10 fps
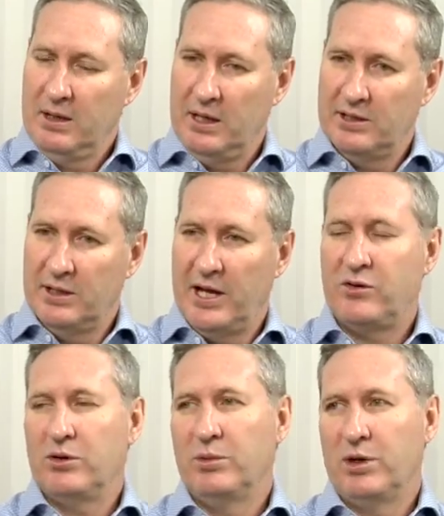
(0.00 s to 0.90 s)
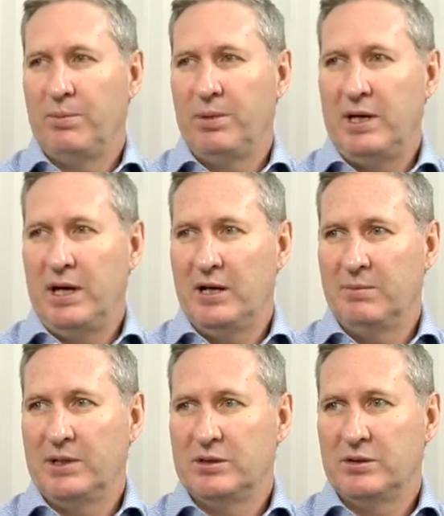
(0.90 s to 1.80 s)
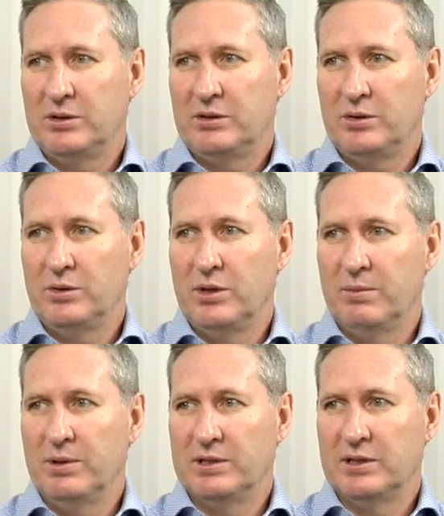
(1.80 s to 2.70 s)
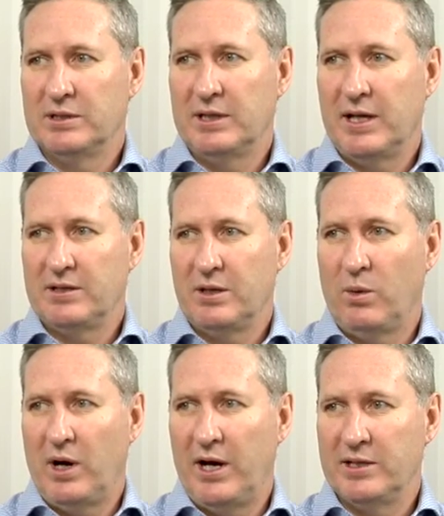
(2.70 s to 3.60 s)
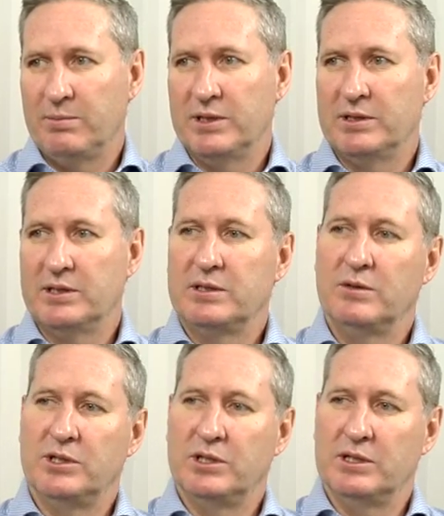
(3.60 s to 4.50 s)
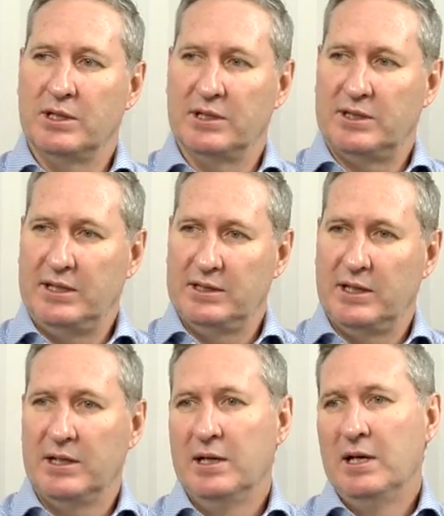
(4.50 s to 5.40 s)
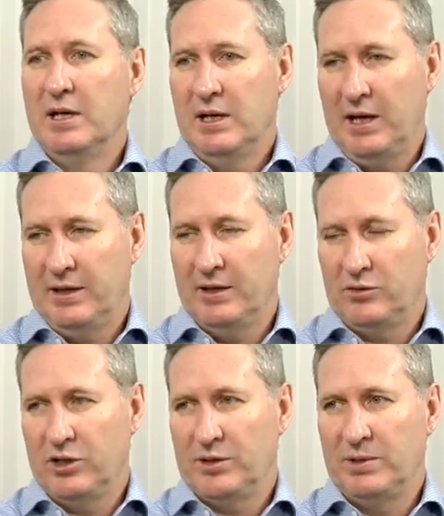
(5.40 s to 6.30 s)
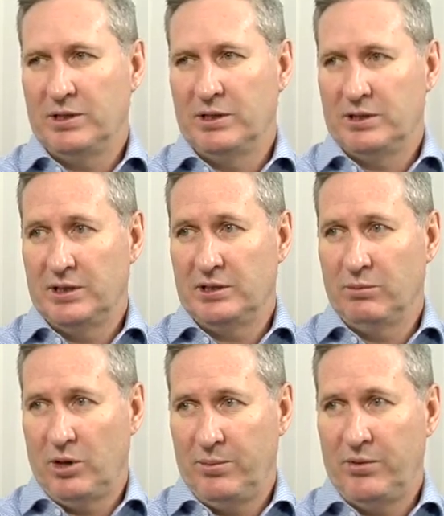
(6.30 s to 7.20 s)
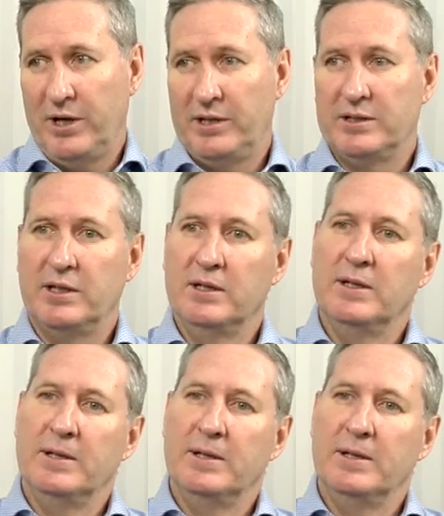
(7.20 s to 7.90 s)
There's a natural monopoly element to the business, and that's the wires business, which is in the center, and the transmission system operator.